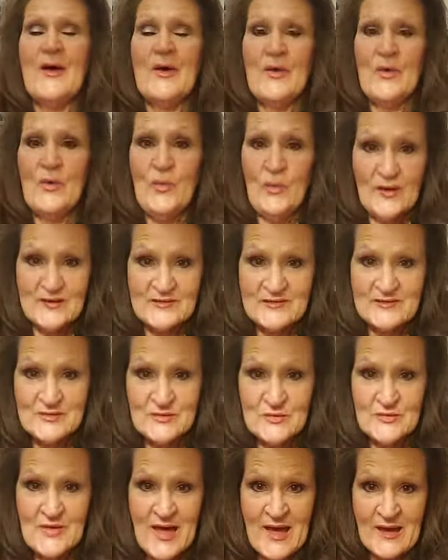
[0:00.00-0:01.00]
Who wants to
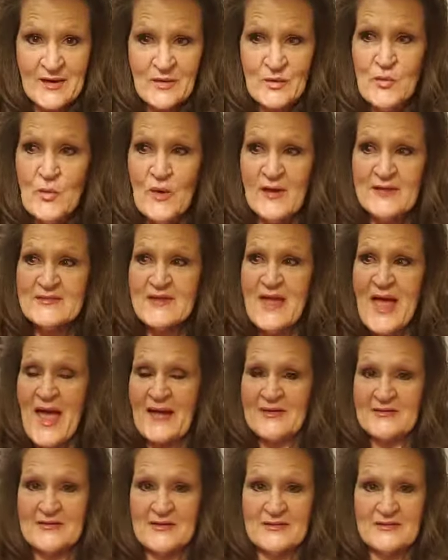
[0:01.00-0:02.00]
do that? Who wants
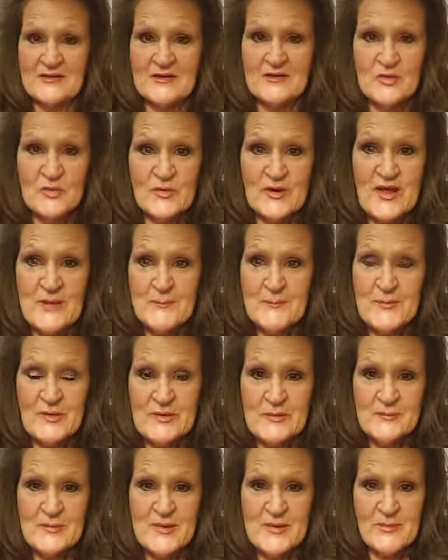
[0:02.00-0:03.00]
access to two and a half
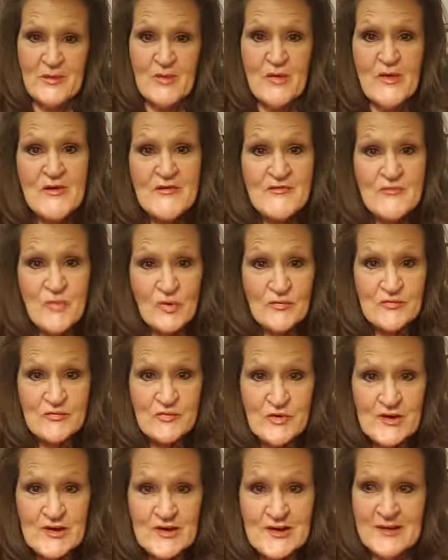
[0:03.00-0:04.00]
billion people for
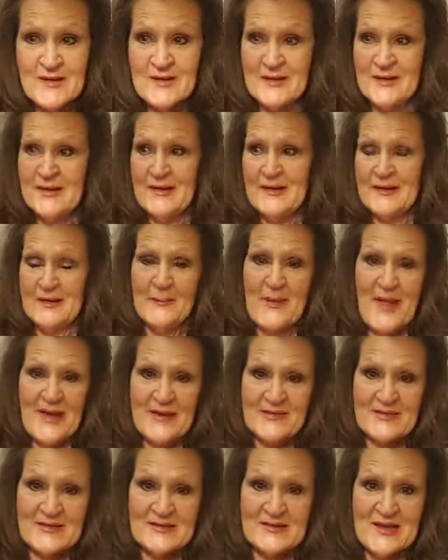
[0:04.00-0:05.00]
free? Now,
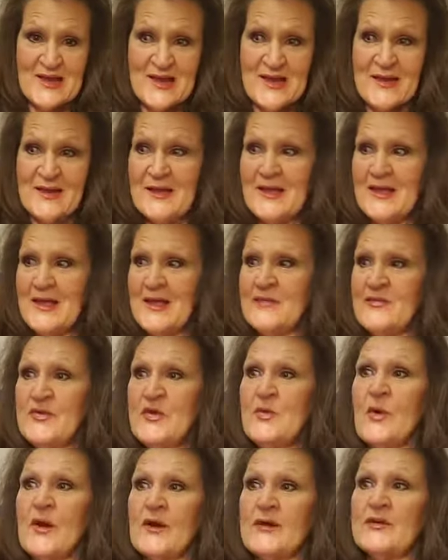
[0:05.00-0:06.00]
back in the day, if
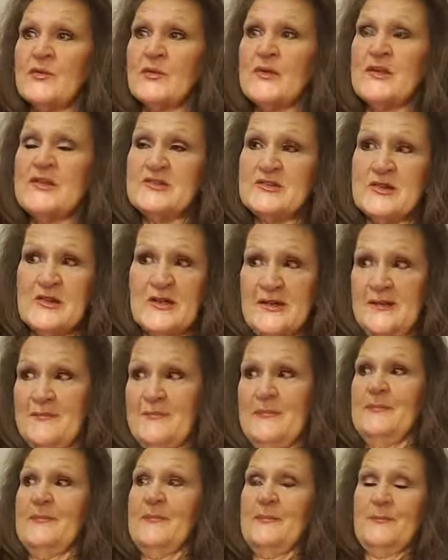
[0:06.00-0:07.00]
you wanted to reach
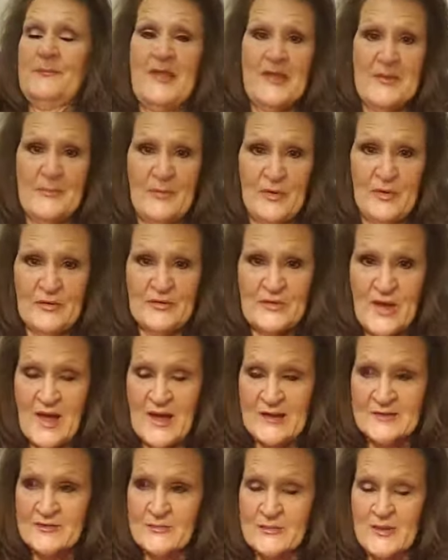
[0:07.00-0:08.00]
people, you
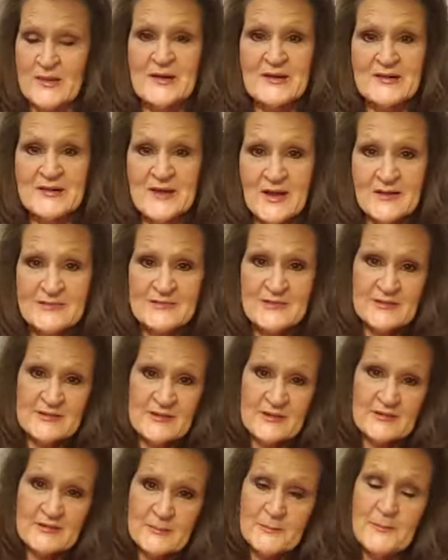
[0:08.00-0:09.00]
had to spend tons and
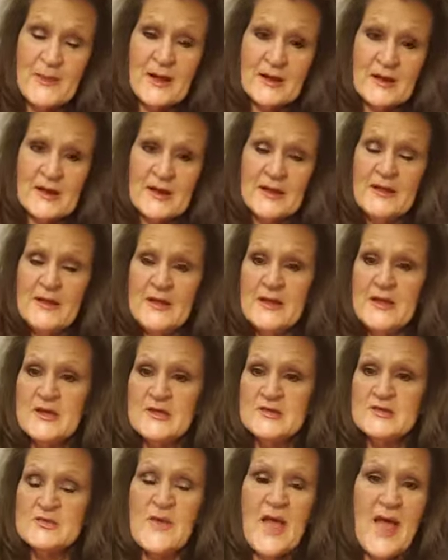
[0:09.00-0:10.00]
tons of money
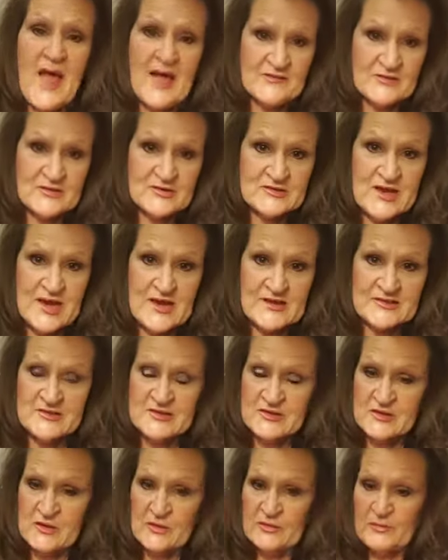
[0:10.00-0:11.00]
to advertise
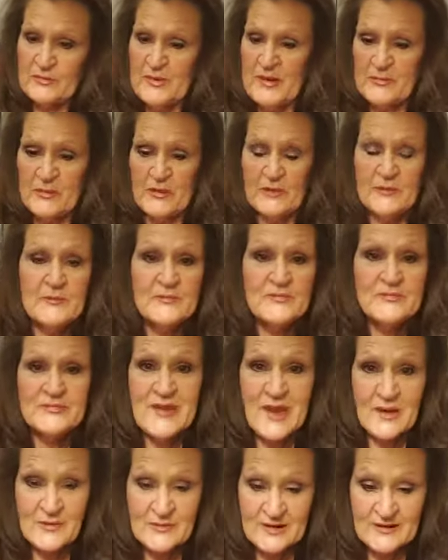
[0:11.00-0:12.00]
to those people.
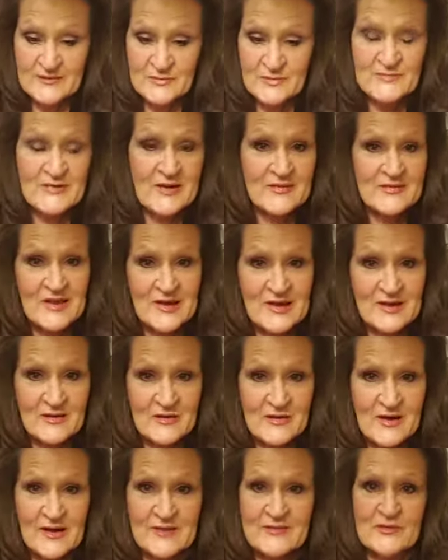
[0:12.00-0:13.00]
Nowadays, we've got the
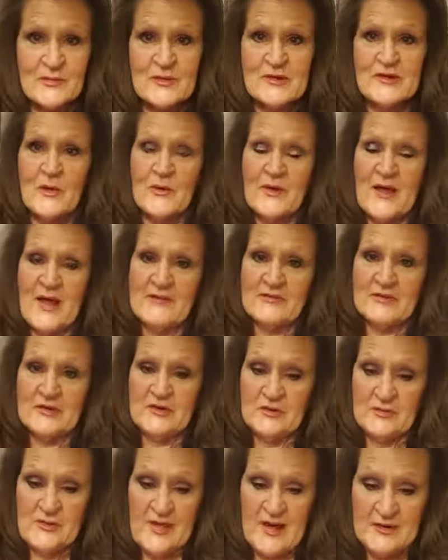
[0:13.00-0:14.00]
internet, so we don't have to
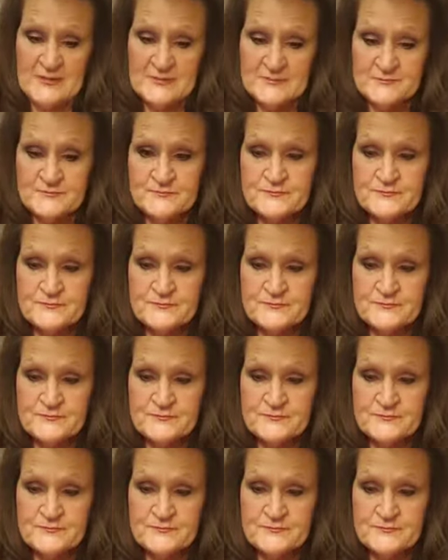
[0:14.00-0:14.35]
do that.